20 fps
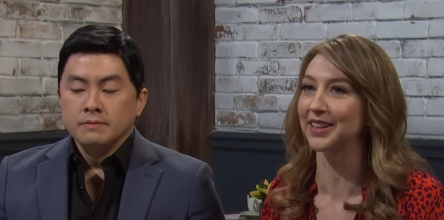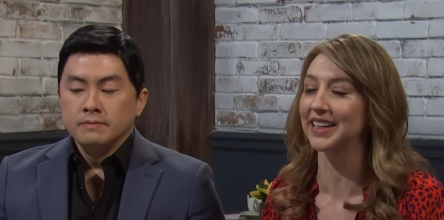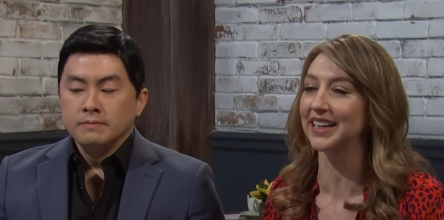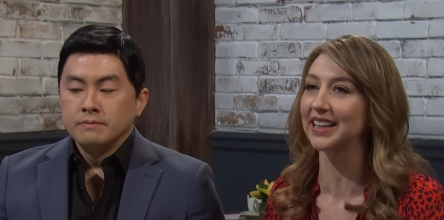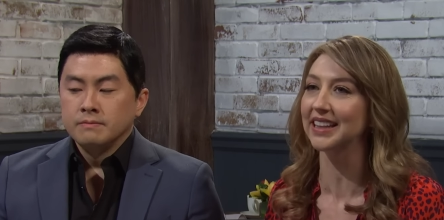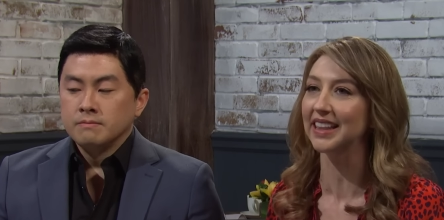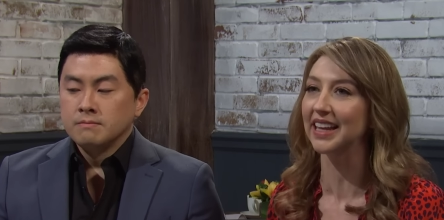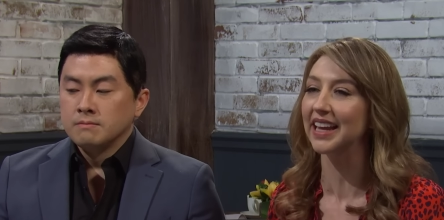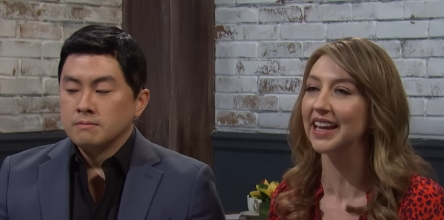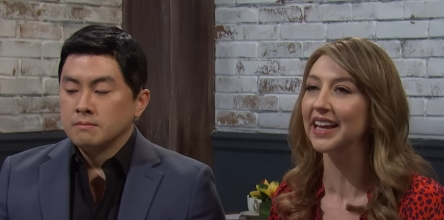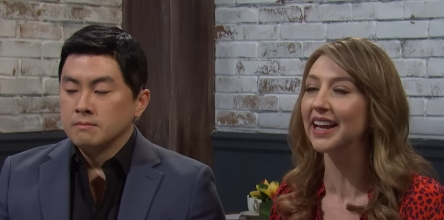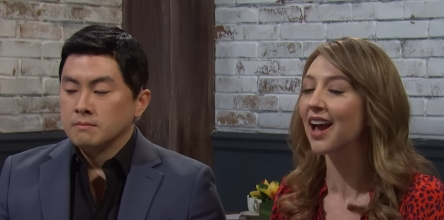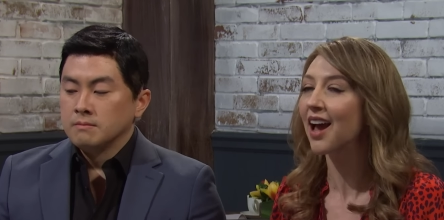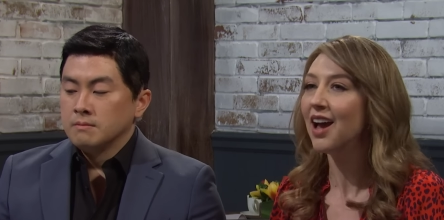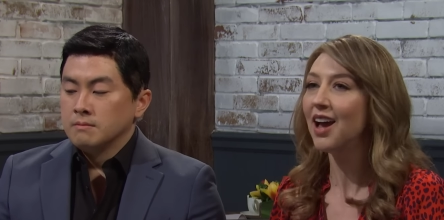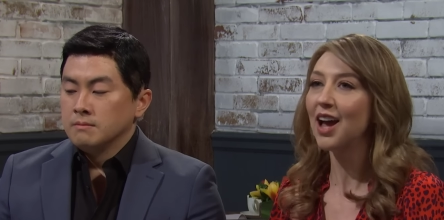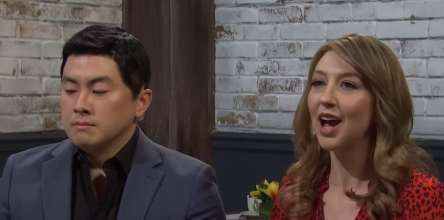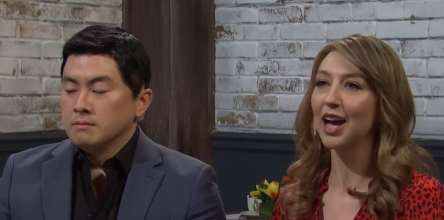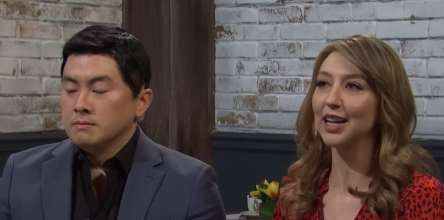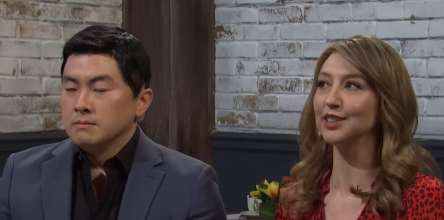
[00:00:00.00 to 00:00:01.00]
Speaker 1: anything.
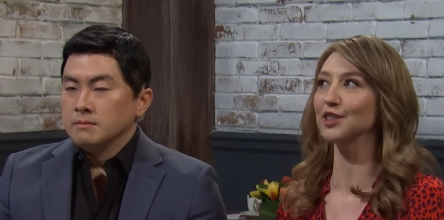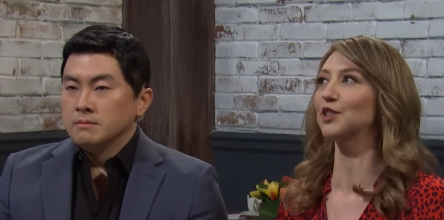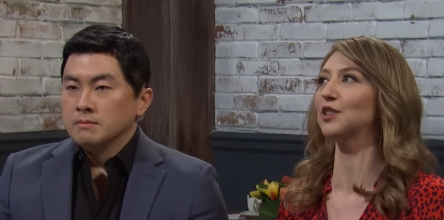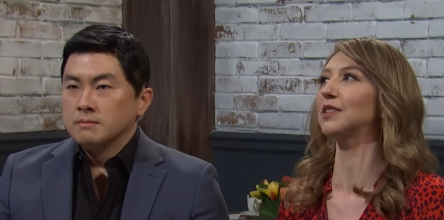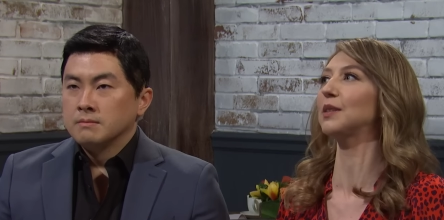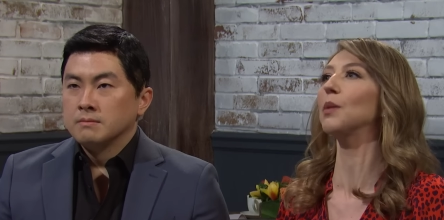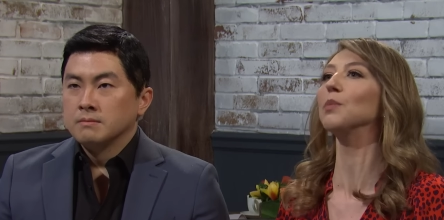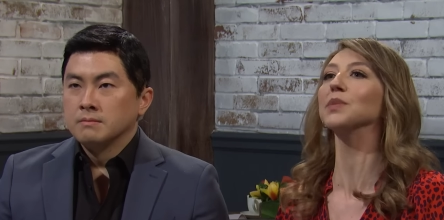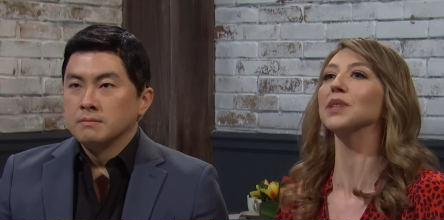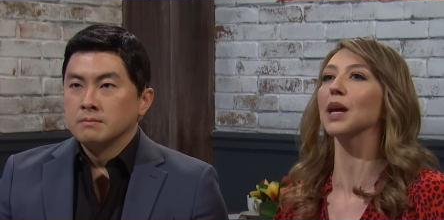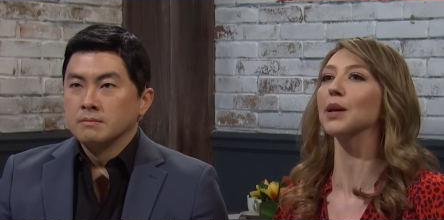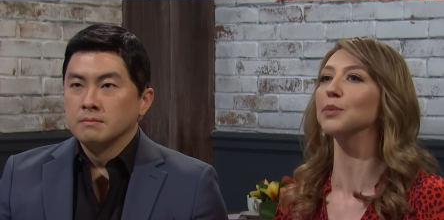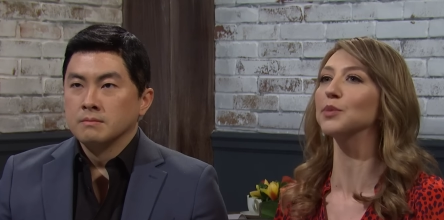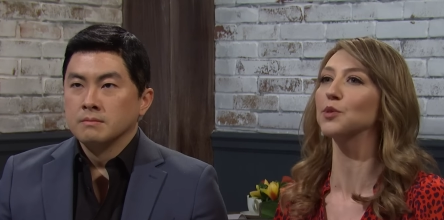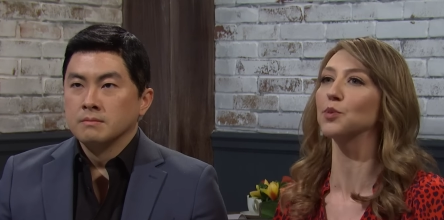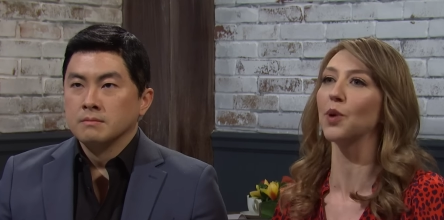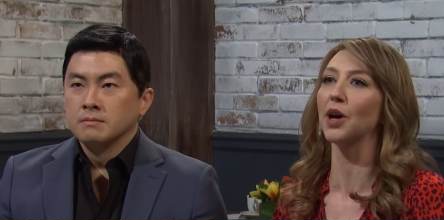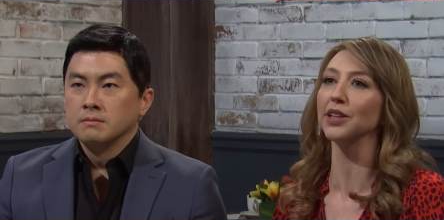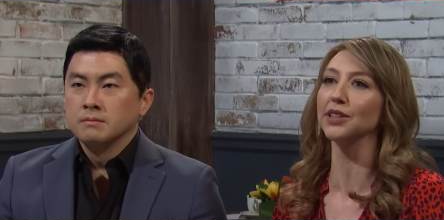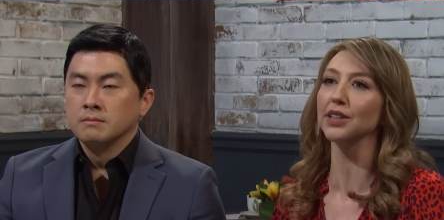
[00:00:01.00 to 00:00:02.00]
I just sometimes
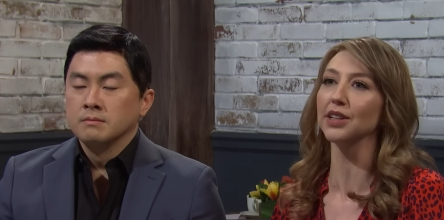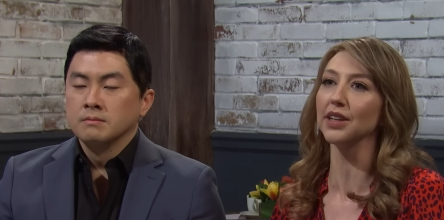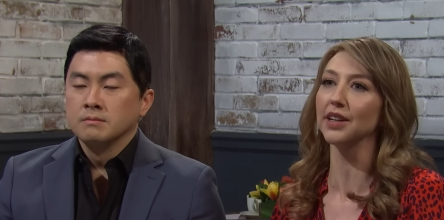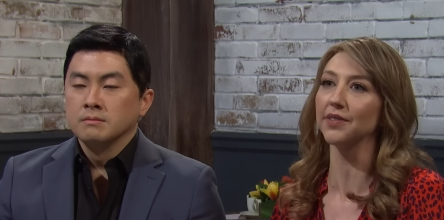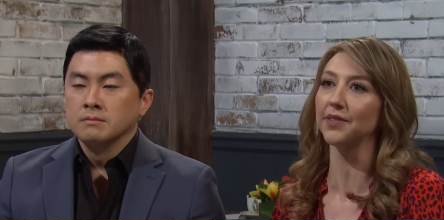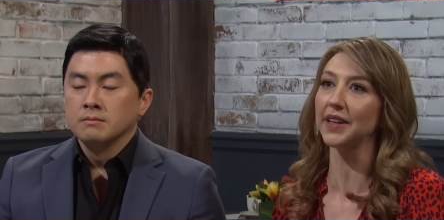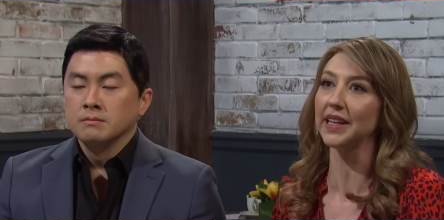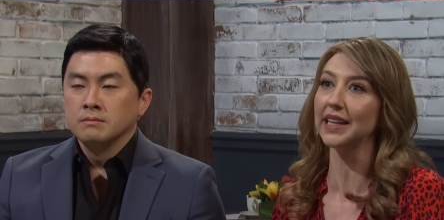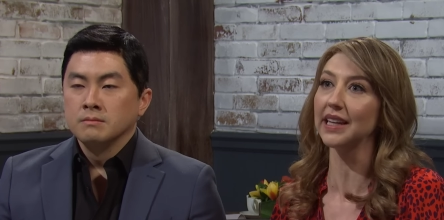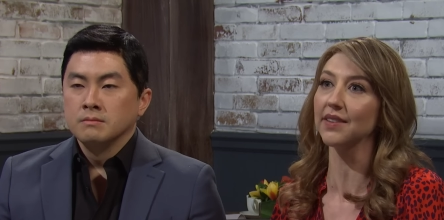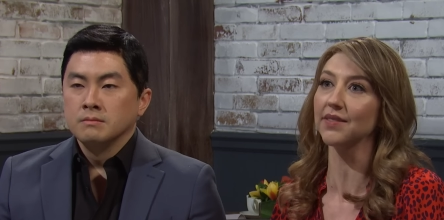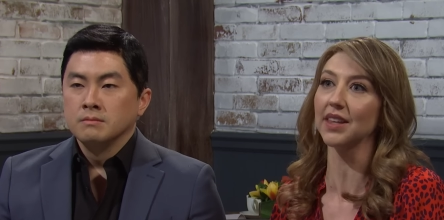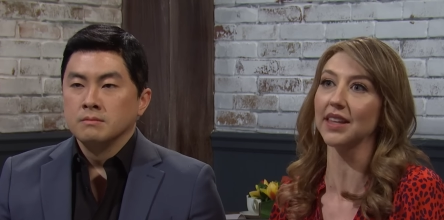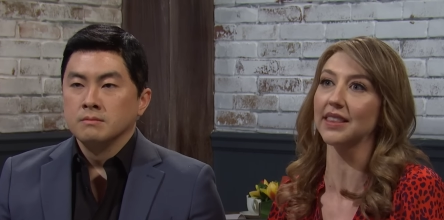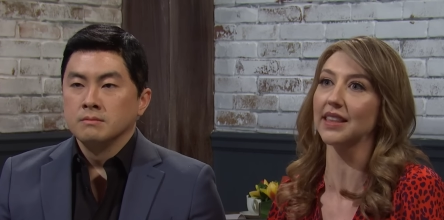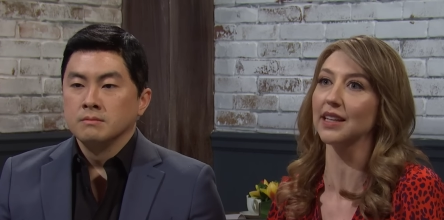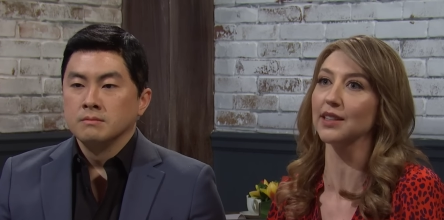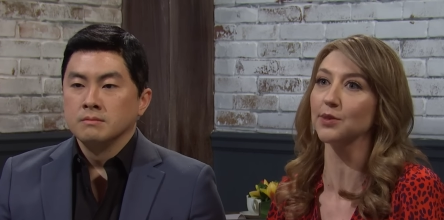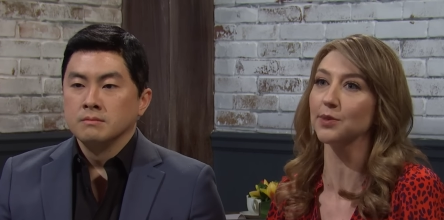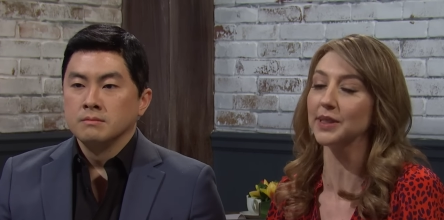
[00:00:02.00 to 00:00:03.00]
wonder if any of the
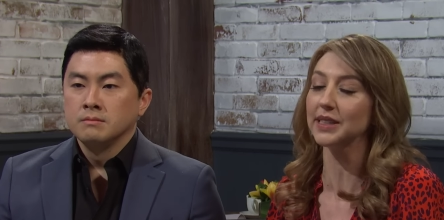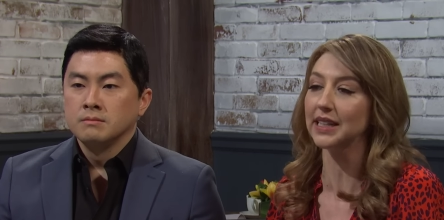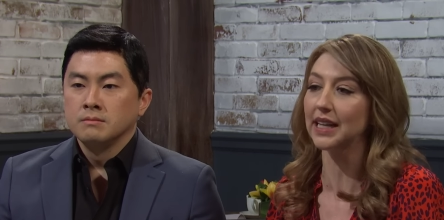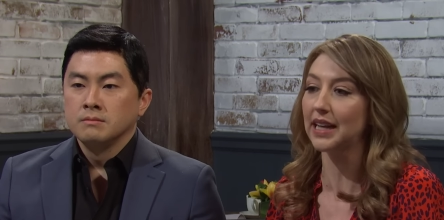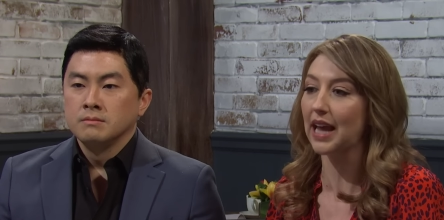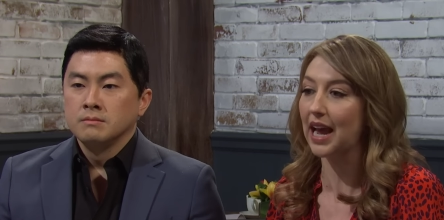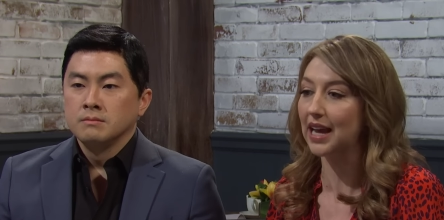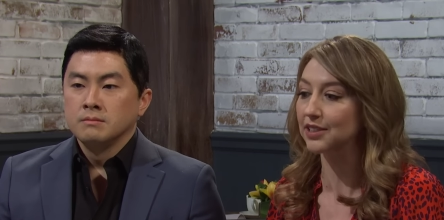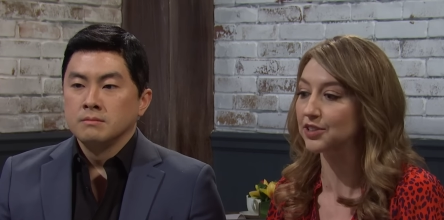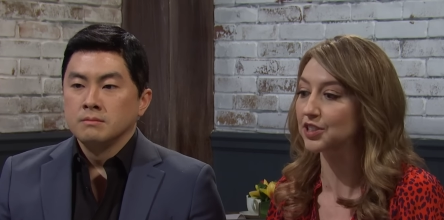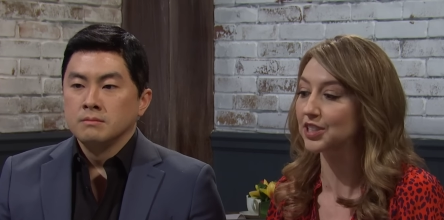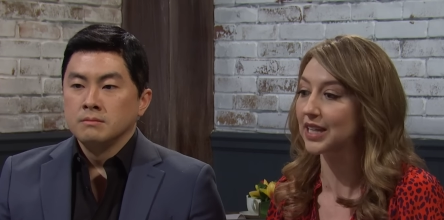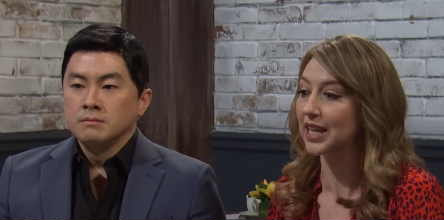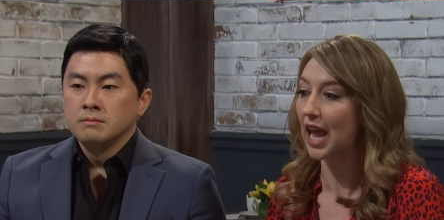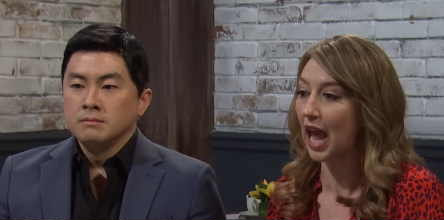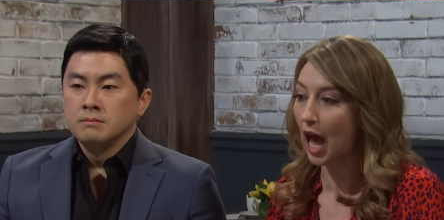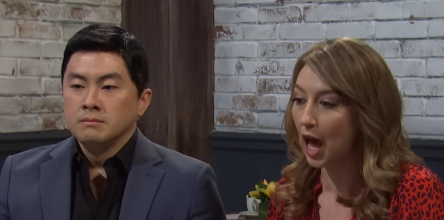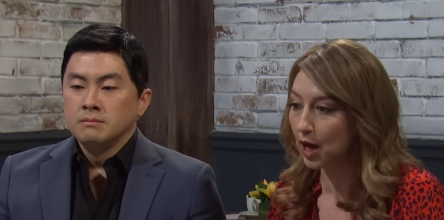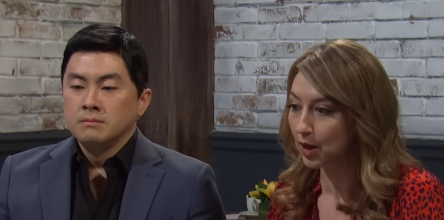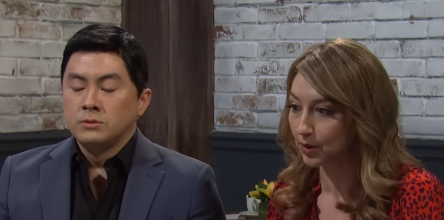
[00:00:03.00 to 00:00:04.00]
things we did actually
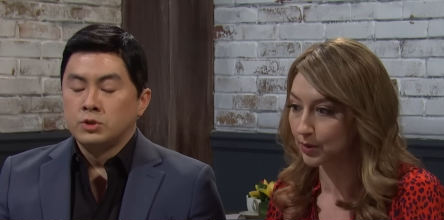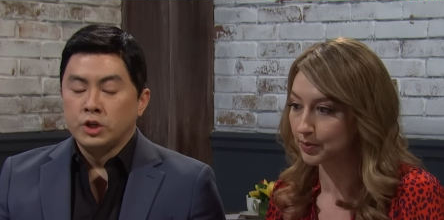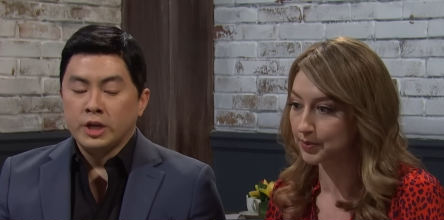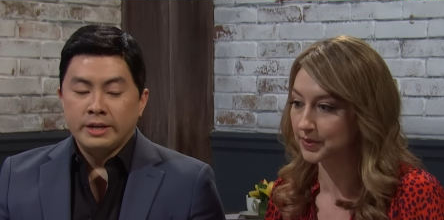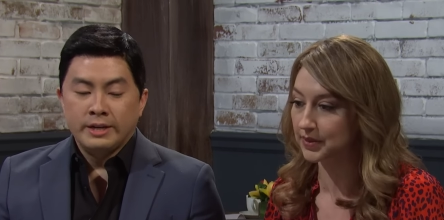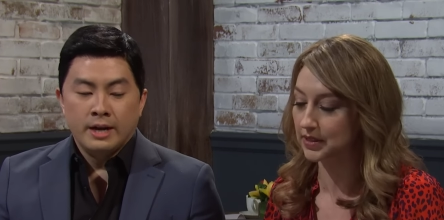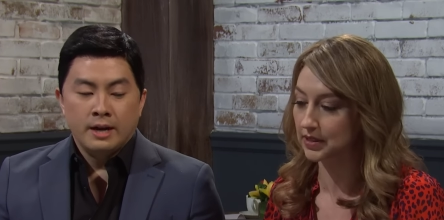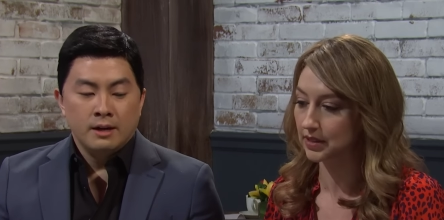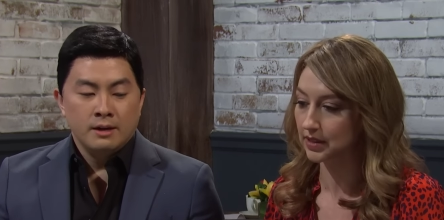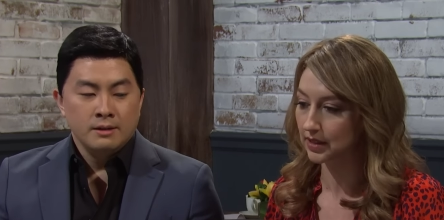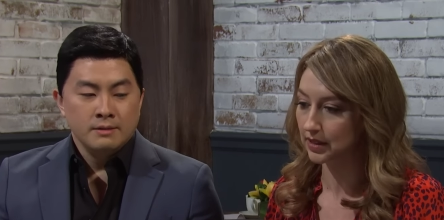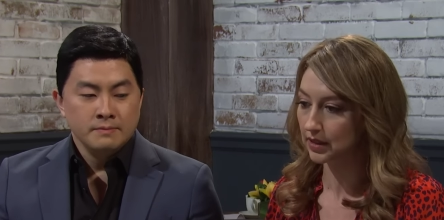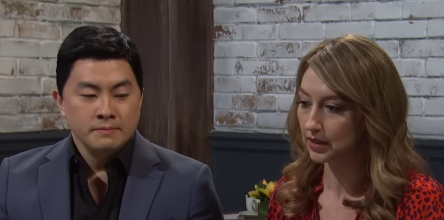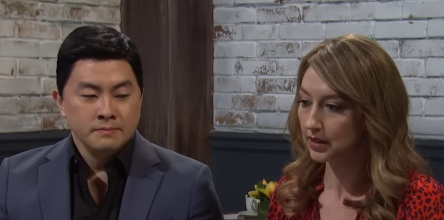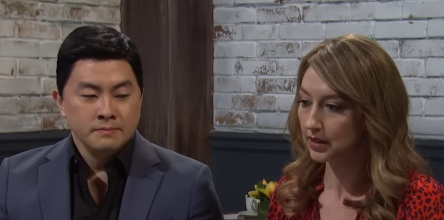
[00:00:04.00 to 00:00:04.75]
helped. Gina.